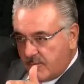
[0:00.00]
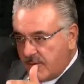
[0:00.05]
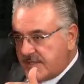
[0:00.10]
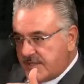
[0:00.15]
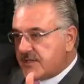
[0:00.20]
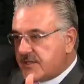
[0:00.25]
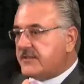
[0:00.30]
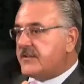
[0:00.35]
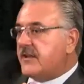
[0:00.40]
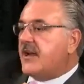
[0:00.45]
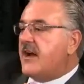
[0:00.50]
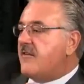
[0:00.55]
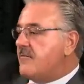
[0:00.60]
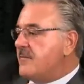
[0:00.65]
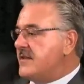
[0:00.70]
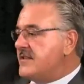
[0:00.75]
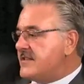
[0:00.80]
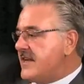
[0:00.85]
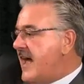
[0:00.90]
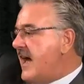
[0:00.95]
we took the
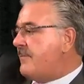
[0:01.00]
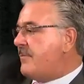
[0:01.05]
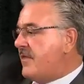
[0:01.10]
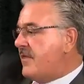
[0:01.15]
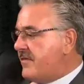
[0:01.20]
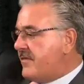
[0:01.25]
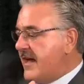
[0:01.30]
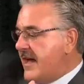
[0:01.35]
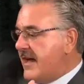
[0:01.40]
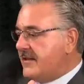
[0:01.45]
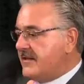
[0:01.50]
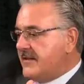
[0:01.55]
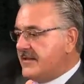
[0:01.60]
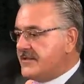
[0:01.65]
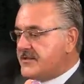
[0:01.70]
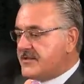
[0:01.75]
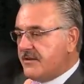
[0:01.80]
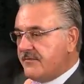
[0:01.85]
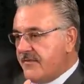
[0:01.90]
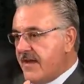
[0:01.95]
government's epithet,
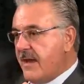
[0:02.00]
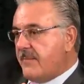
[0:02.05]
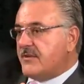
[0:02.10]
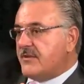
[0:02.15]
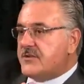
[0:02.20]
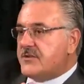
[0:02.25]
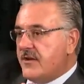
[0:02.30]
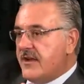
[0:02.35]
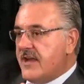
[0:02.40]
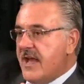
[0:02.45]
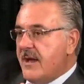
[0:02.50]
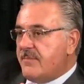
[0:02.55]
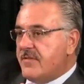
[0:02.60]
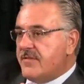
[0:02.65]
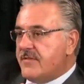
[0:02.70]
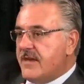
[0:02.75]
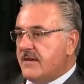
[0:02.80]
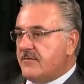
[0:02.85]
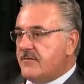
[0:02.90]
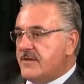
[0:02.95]
its defamatory
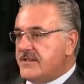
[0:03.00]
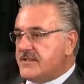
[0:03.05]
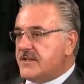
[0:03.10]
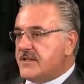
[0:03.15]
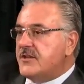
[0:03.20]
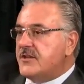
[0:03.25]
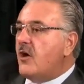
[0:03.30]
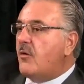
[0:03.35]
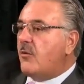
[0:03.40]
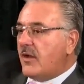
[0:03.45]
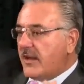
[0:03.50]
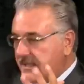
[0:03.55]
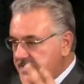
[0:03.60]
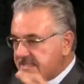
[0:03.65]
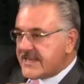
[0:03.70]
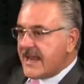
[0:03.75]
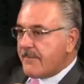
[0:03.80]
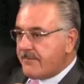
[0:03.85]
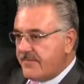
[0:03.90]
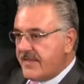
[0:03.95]
epithet, and we said, no, we'll
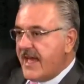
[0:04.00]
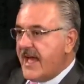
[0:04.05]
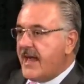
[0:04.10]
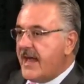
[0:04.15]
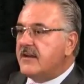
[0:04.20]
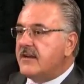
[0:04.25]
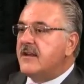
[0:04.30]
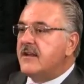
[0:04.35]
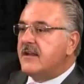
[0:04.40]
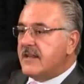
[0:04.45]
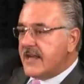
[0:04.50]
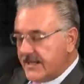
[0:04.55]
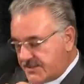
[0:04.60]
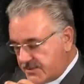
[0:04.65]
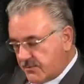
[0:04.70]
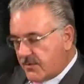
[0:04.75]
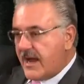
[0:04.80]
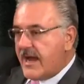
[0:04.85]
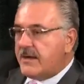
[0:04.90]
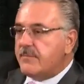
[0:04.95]
accept that.
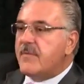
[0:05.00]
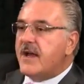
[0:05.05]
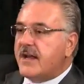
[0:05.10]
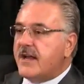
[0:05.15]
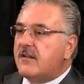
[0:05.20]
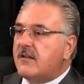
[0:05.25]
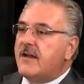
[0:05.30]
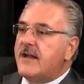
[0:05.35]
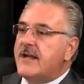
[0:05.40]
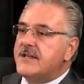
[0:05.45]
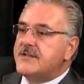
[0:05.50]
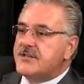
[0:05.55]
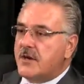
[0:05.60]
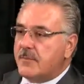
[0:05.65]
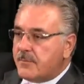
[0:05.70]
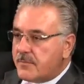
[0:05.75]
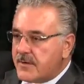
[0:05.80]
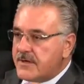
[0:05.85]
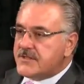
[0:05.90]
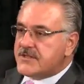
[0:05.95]
That's right. My clients
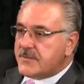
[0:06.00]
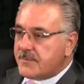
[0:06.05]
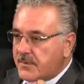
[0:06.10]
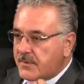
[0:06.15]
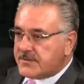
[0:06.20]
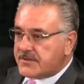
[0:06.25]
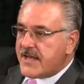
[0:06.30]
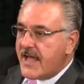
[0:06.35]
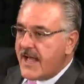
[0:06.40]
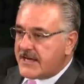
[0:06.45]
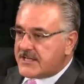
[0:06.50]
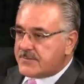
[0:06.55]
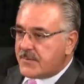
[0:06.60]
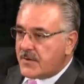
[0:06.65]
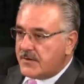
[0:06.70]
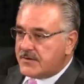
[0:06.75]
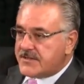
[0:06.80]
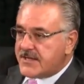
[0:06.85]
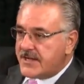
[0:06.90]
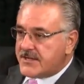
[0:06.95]
are principal tax
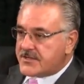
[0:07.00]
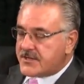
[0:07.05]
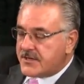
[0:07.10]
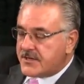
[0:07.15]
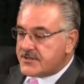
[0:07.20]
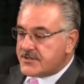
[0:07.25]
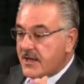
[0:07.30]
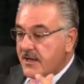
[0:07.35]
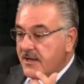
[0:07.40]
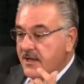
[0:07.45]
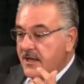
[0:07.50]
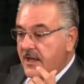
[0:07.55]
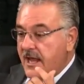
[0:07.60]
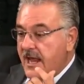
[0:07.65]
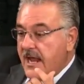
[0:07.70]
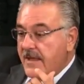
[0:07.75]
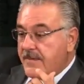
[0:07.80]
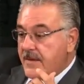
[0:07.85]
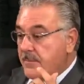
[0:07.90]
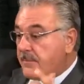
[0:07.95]
protesters,
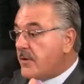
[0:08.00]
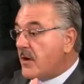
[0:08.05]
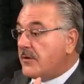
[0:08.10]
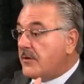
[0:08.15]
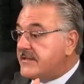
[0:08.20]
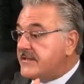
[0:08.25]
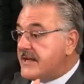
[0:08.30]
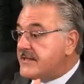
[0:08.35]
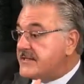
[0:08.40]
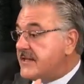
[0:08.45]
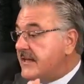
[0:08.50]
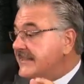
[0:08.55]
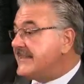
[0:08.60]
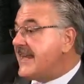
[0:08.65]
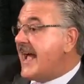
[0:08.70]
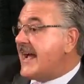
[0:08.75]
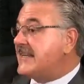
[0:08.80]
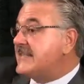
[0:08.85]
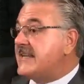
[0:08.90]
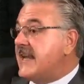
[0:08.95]
and they're
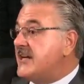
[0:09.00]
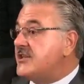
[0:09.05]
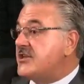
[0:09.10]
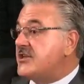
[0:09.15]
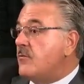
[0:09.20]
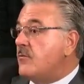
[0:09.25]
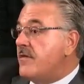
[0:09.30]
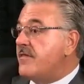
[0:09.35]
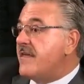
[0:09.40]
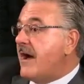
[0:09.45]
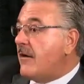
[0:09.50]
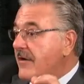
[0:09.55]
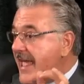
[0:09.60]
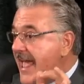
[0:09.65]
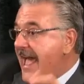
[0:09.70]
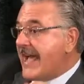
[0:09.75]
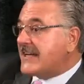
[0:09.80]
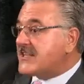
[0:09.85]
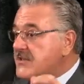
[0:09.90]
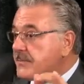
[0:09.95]
protesting taxation
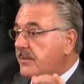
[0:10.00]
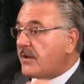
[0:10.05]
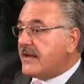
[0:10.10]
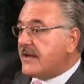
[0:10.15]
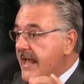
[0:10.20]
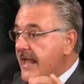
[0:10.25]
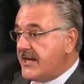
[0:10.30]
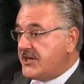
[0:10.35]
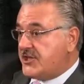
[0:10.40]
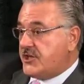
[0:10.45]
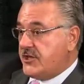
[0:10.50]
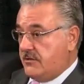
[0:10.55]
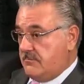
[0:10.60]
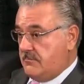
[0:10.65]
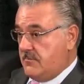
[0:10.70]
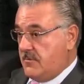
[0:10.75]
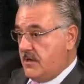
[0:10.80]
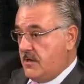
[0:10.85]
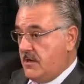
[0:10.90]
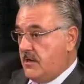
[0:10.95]
without
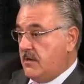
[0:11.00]
explanation.